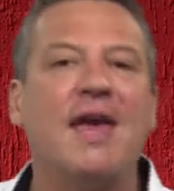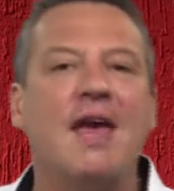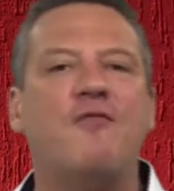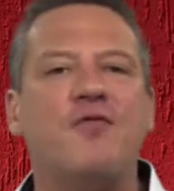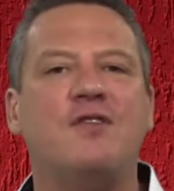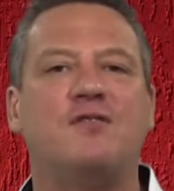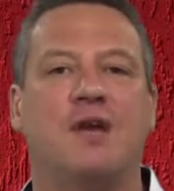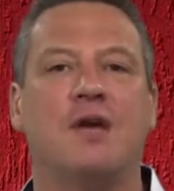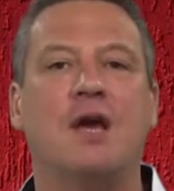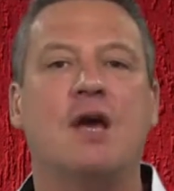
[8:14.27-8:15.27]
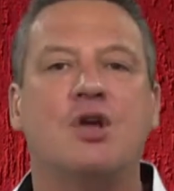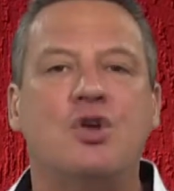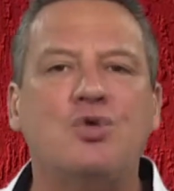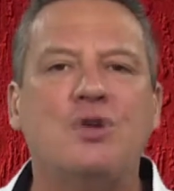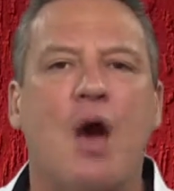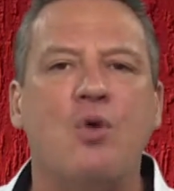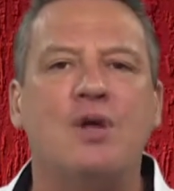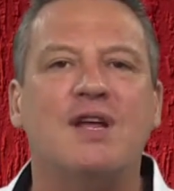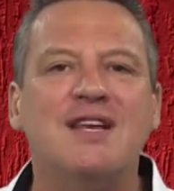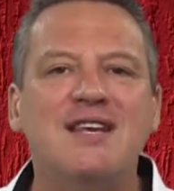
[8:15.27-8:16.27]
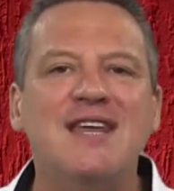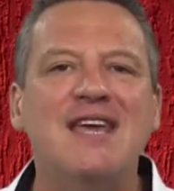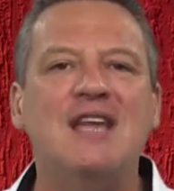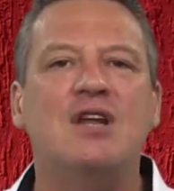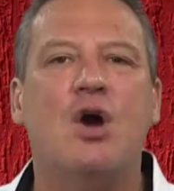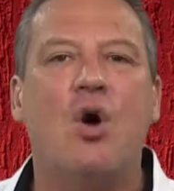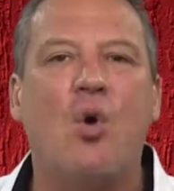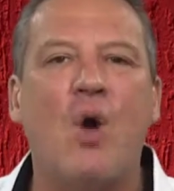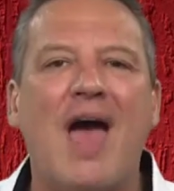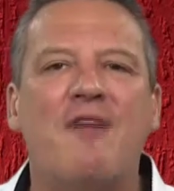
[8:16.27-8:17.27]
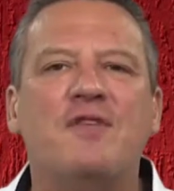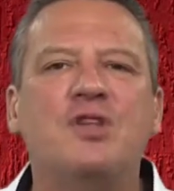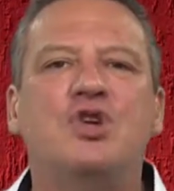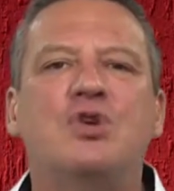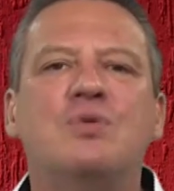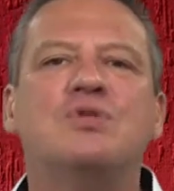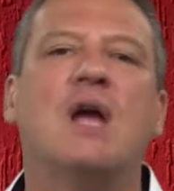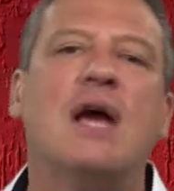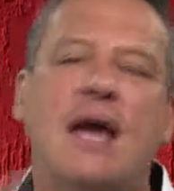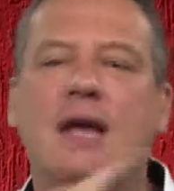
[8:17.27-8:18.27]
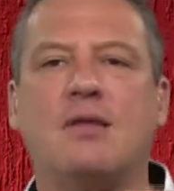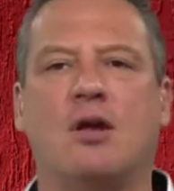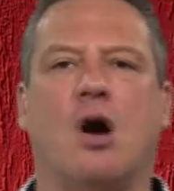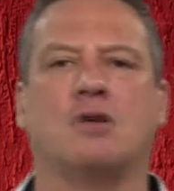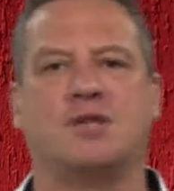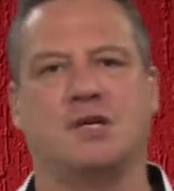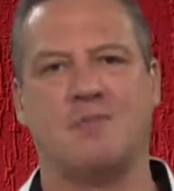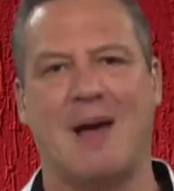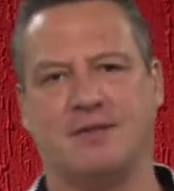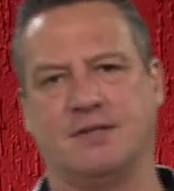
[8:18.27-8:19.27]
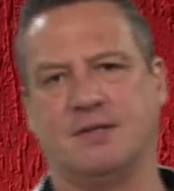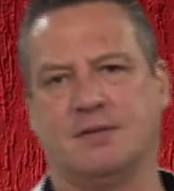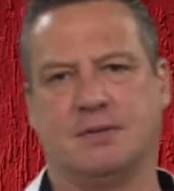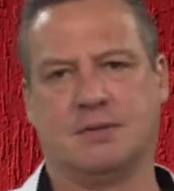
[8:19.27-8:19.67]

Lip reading: everything you don't need or haven't used in the last 6 months.